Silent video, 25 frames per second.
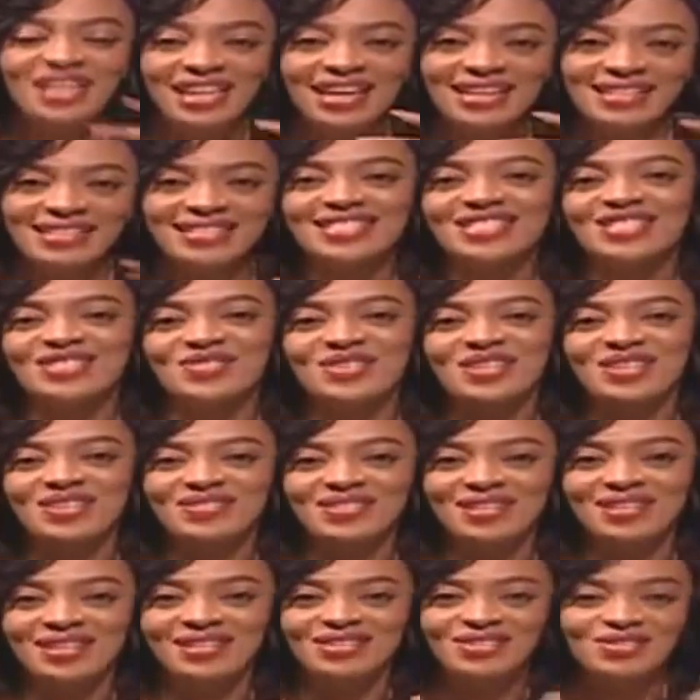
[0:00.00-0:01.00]
his dreams
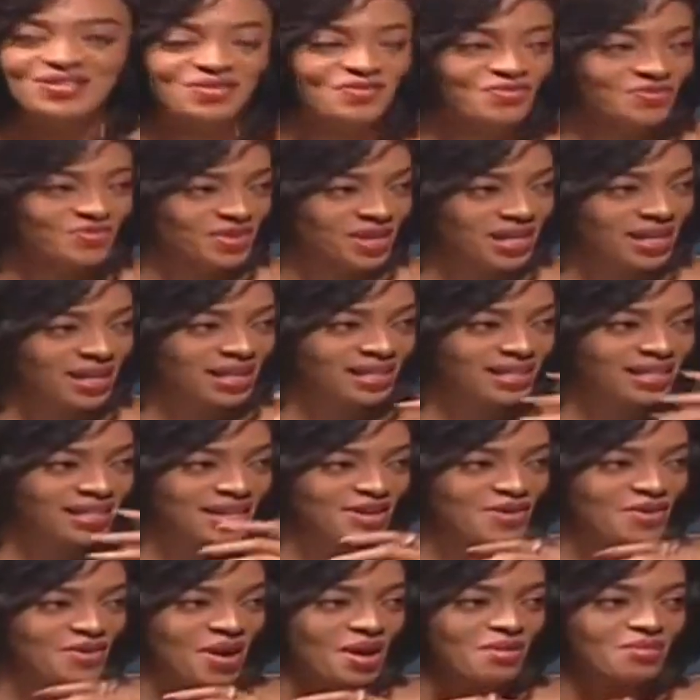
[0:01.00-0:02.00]
and bring the
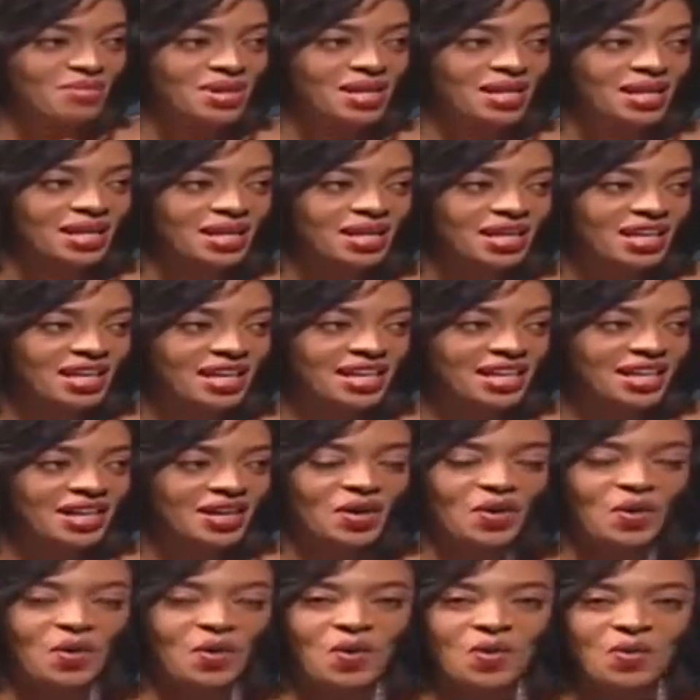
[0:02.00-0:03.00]
Grammy
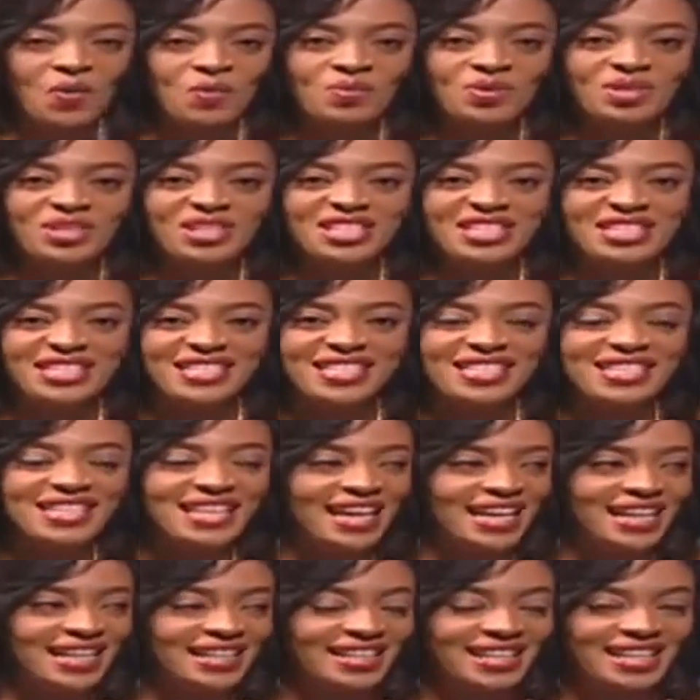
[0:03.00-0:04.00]
home to
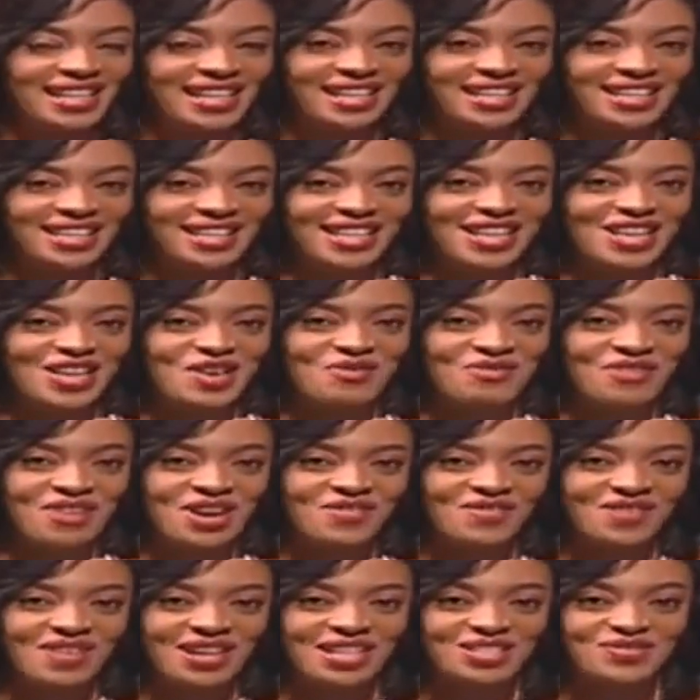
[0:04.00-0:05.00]
Ghana. Thank you very
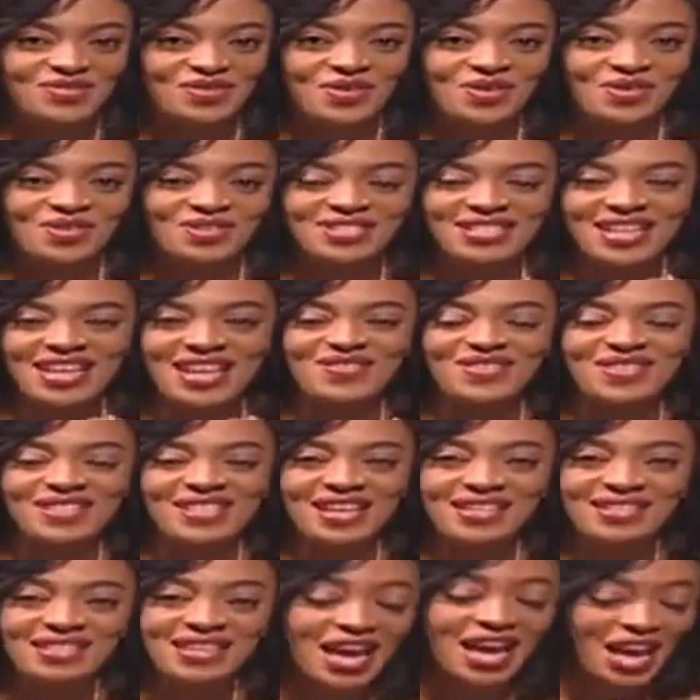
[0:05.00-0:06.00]
much for staying with
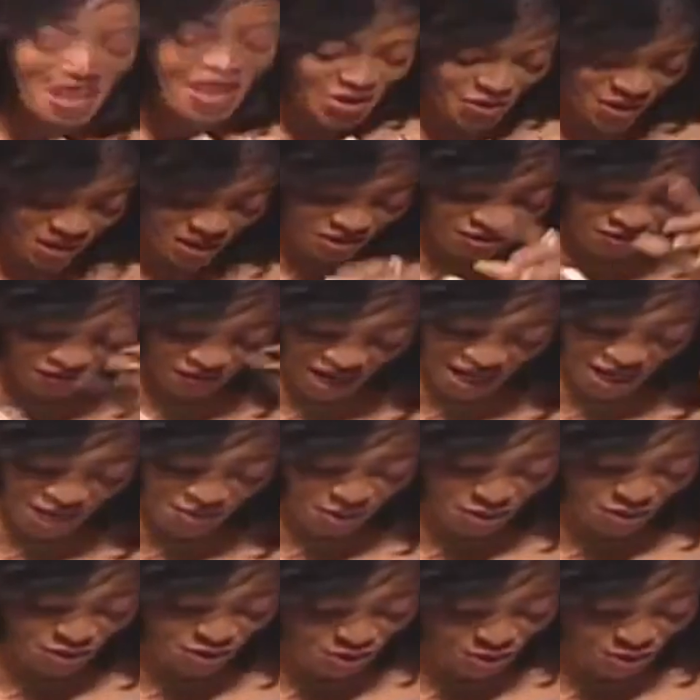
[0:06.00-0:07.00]
us. You can find him
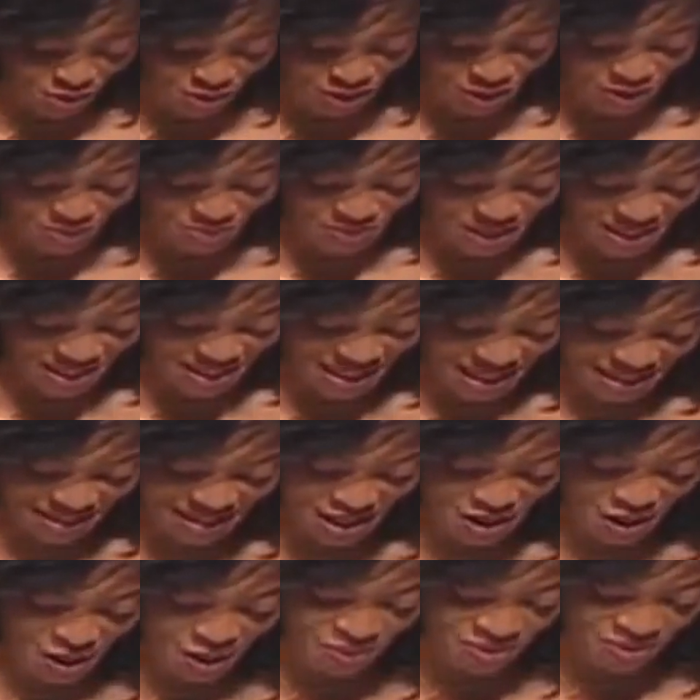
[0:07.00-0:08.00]
on social media,
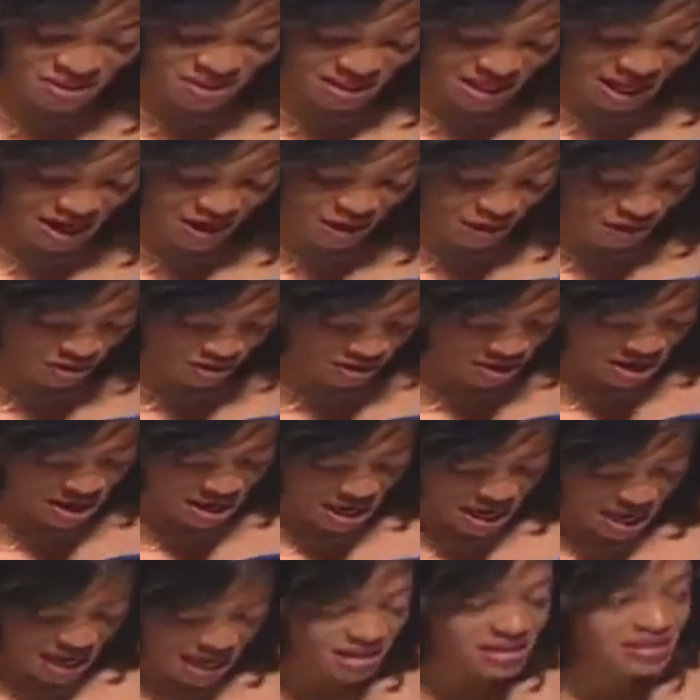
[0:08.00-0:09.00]
Jacob Osae, on
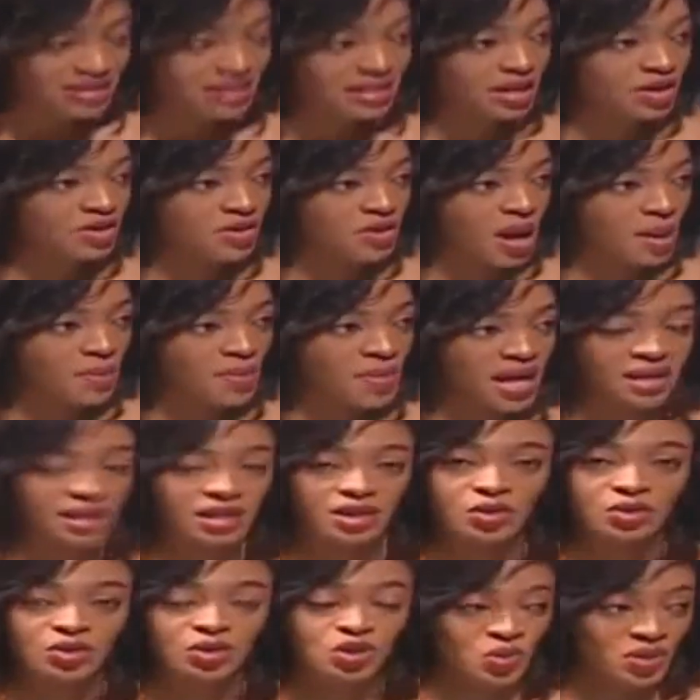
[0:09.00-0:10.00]
Instagram and then
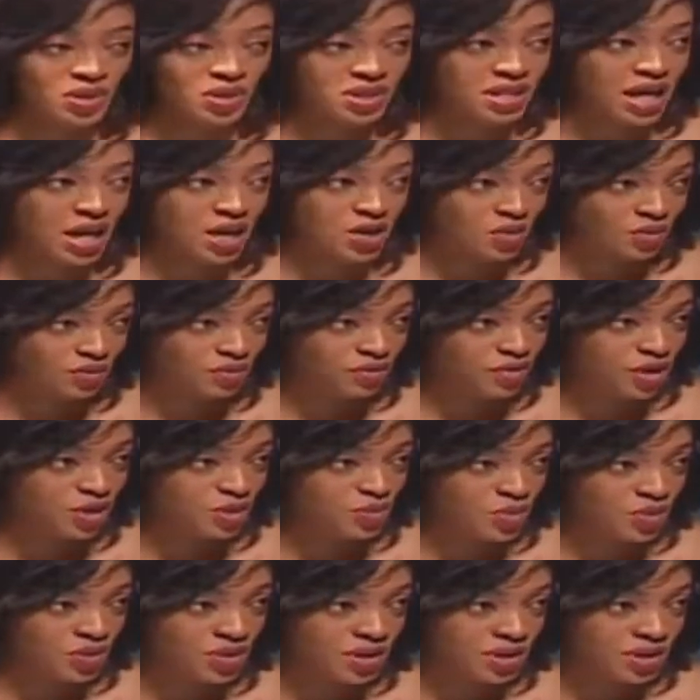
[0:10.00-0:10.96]
on Twitter. Are you on Facebook?